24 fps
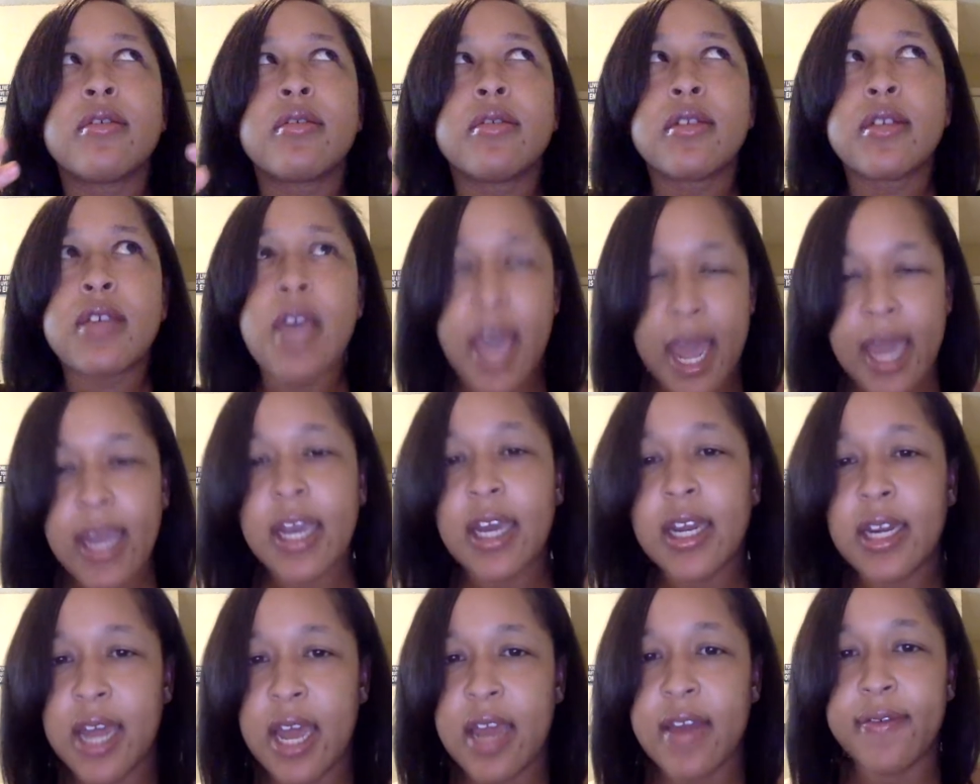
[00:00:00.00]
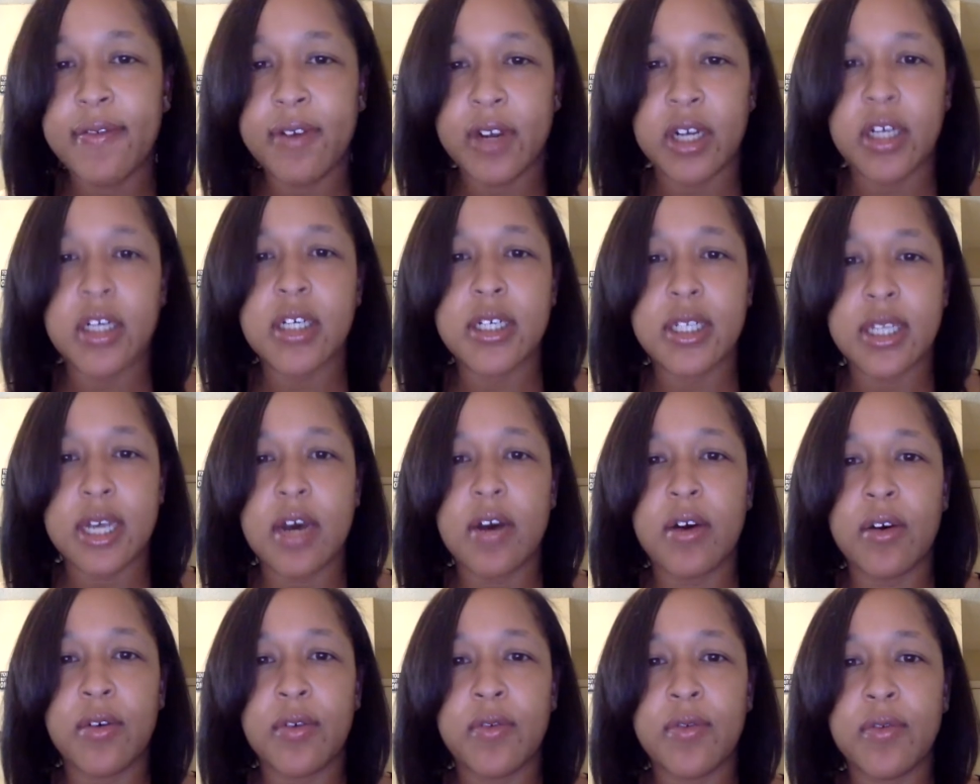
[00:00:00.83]
take a day for
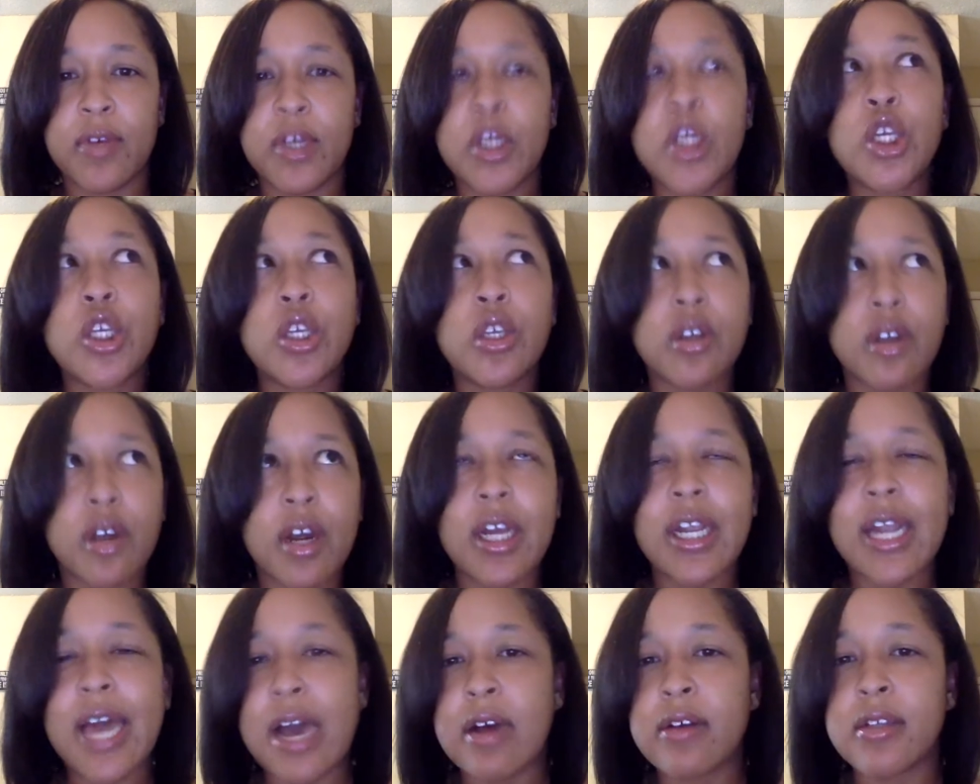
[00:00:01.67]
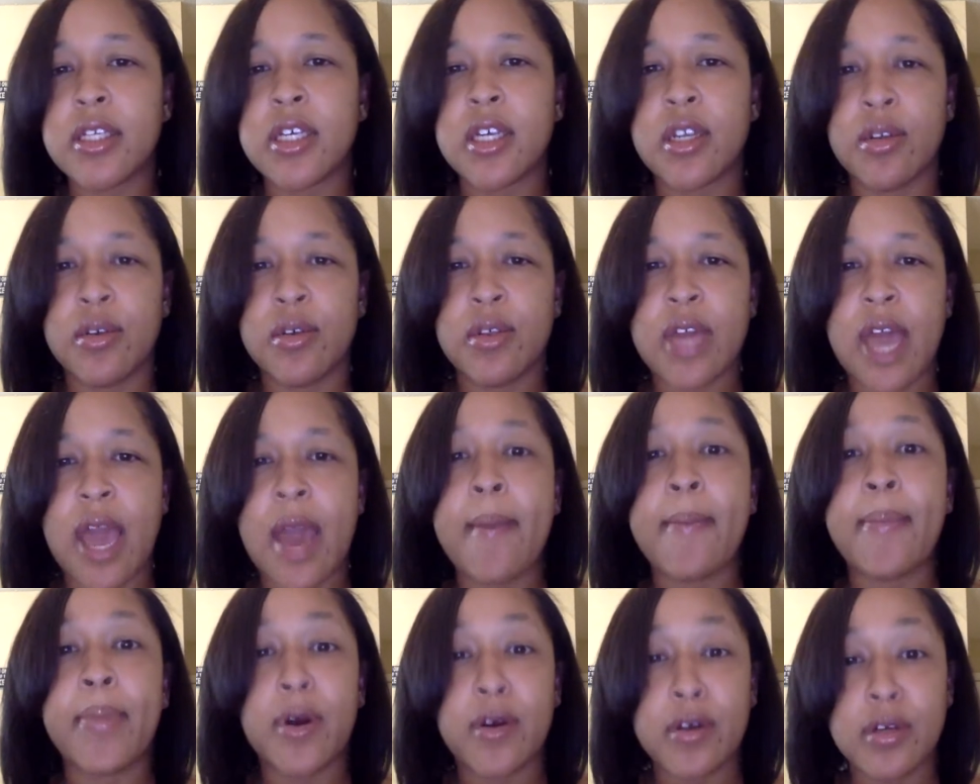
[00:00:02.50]
yourself. You're allowed to do that.
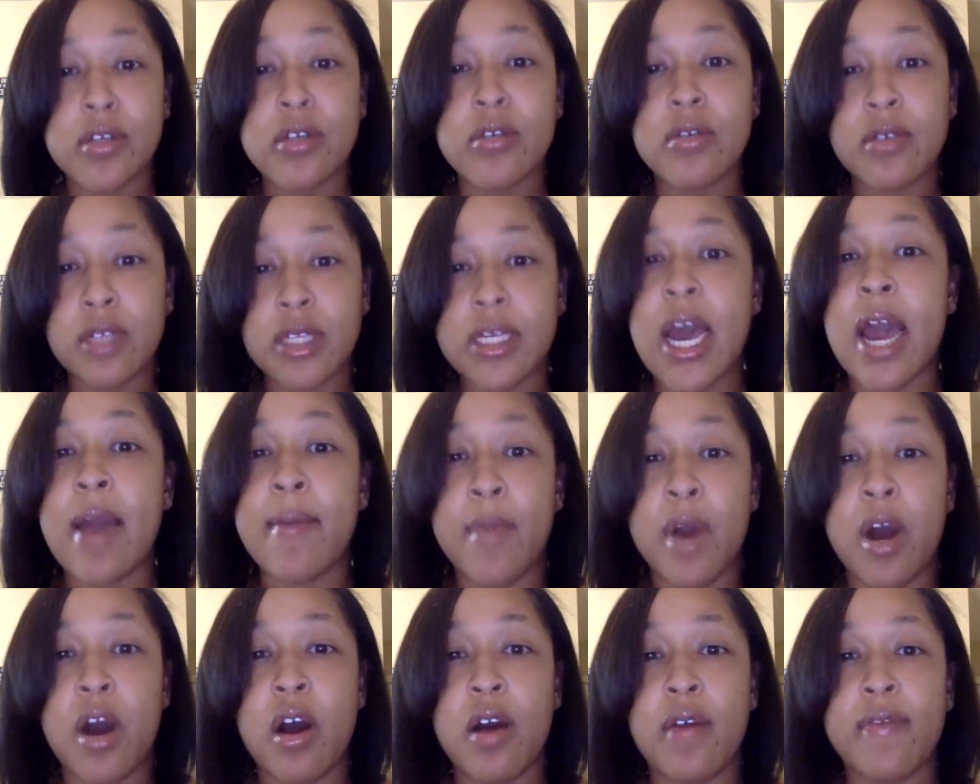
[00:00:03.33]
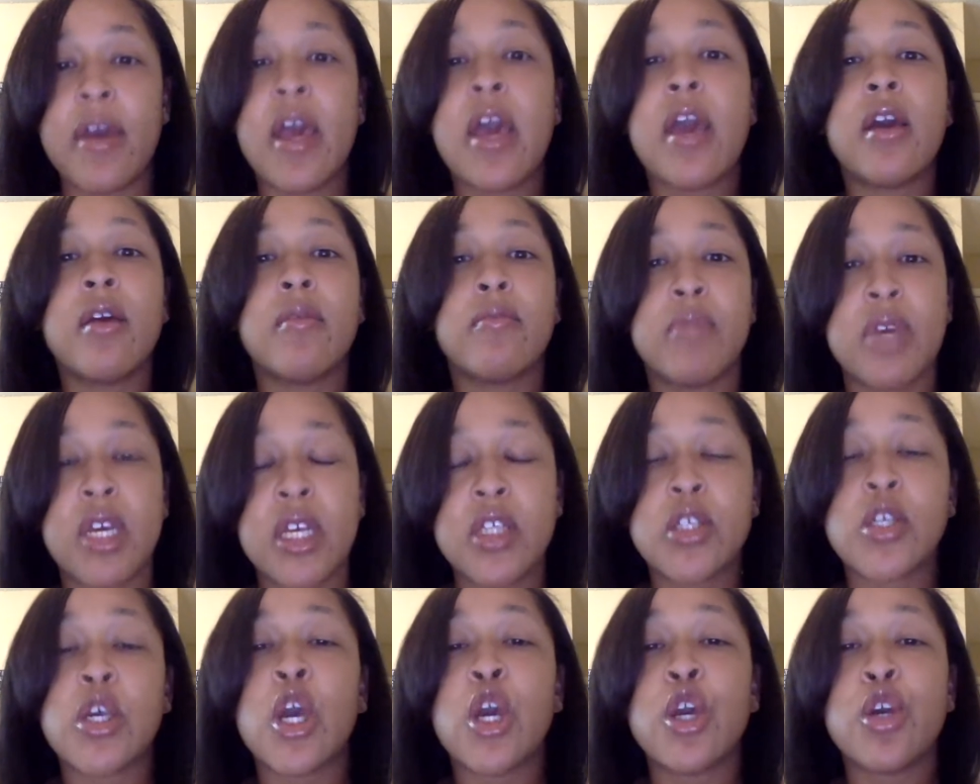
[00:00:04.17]
Personal time off
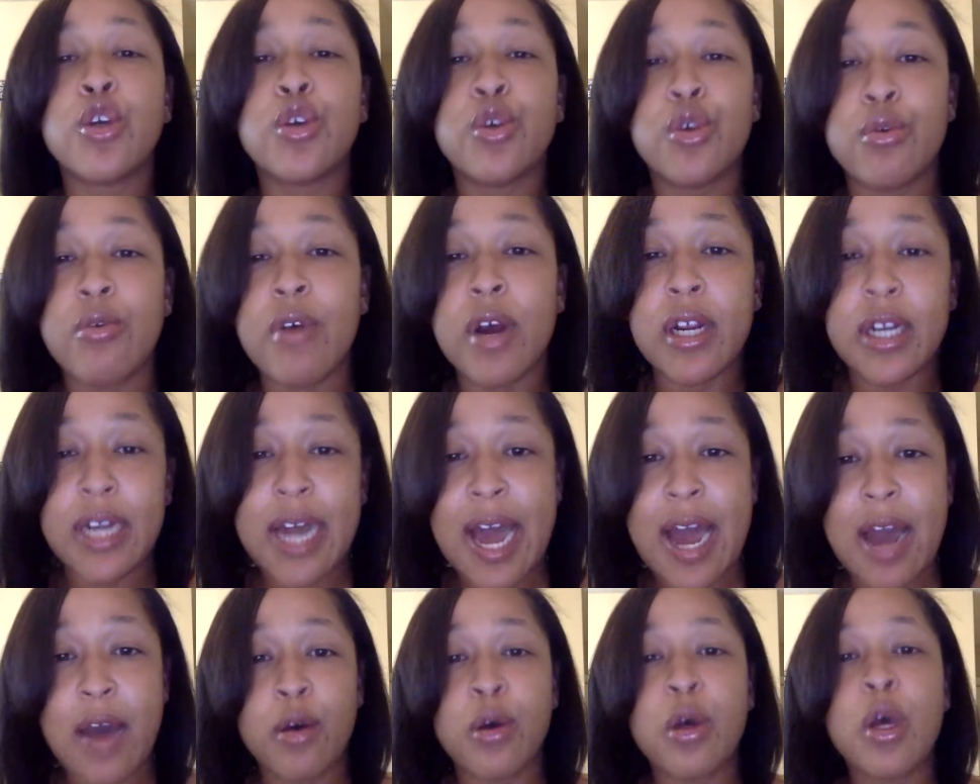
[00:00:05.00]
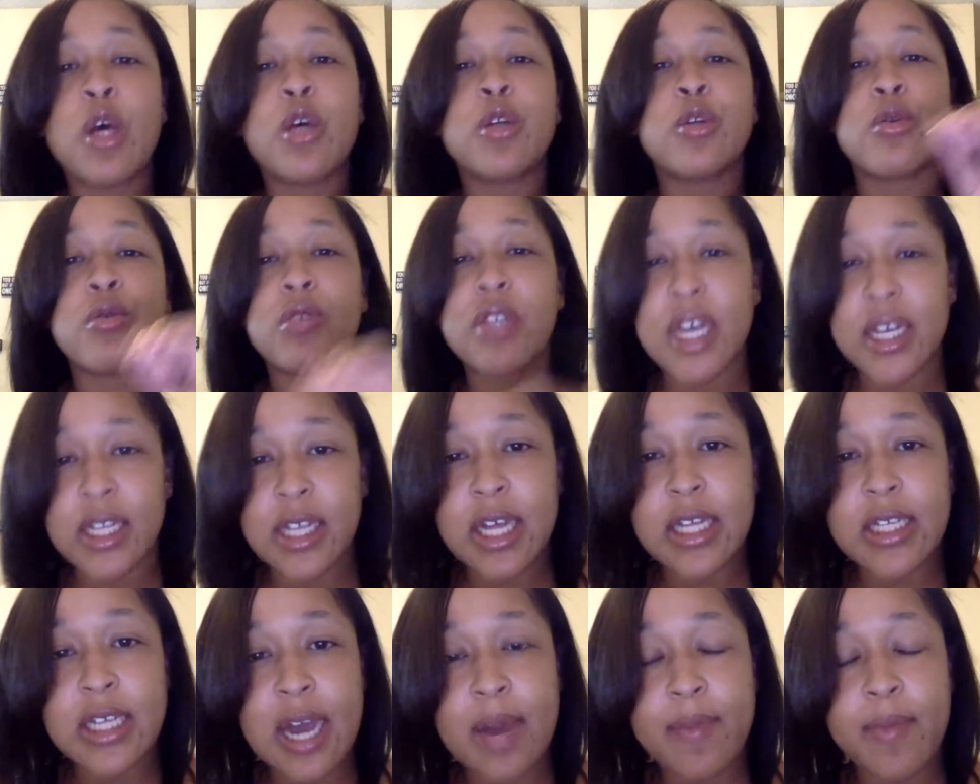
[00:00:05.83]
means you are allowed to take
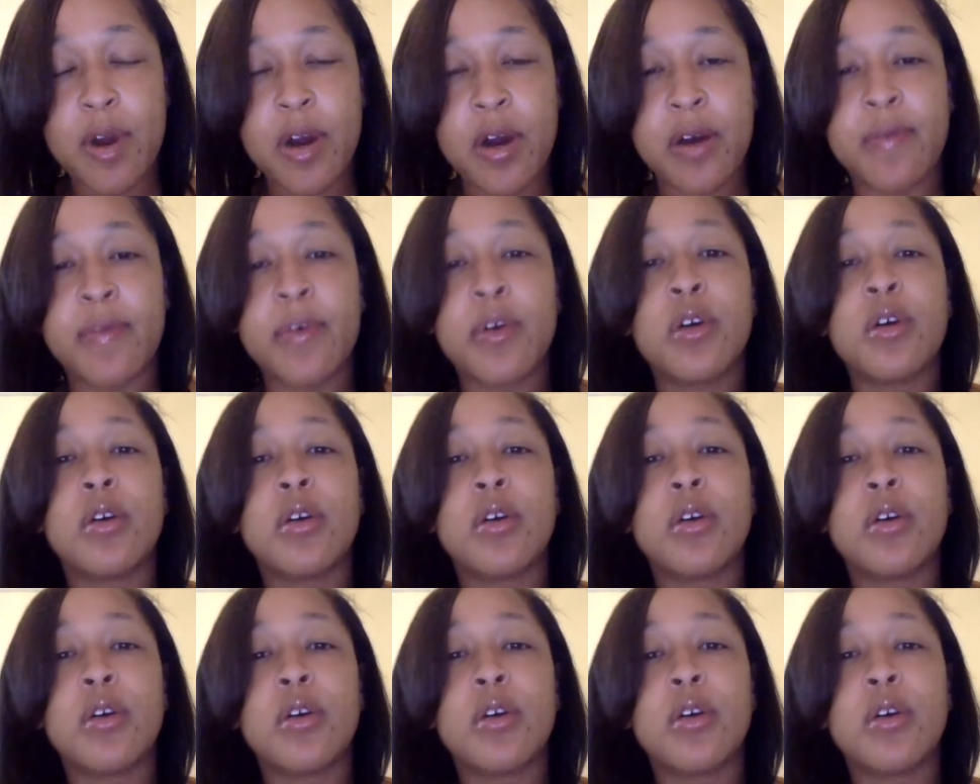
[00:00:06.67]
that time off